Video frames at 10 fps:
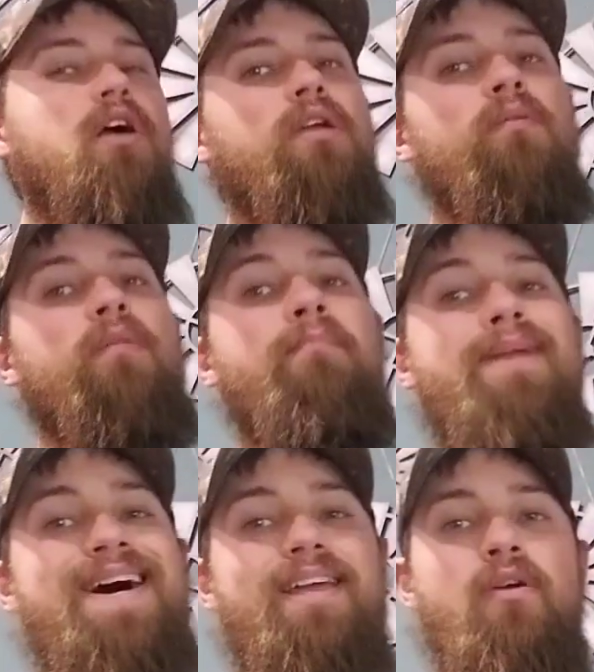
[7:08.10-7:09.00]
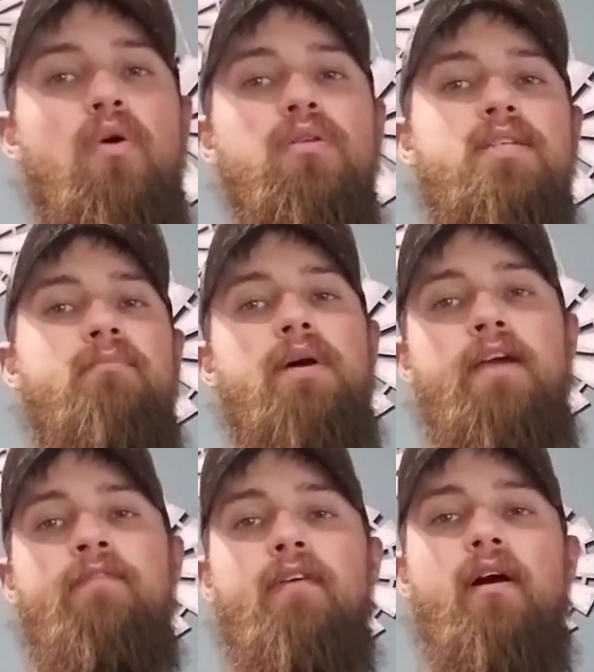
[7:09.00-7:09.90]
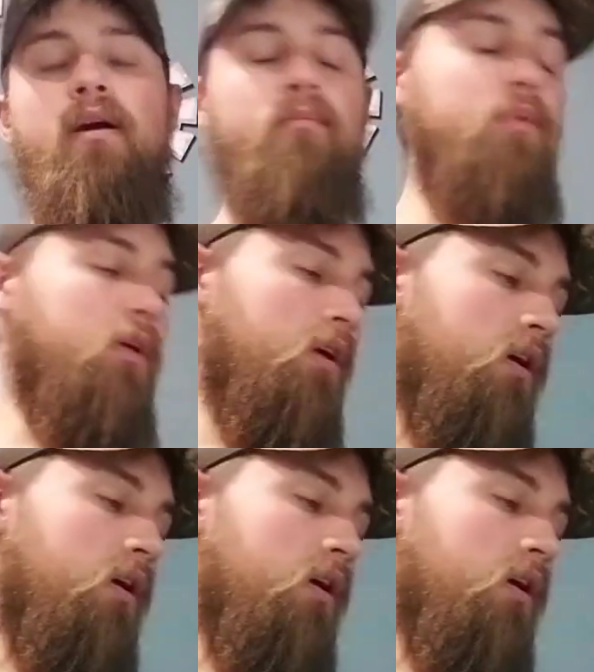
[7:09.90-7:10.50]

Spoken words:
starting with my goals on my farm,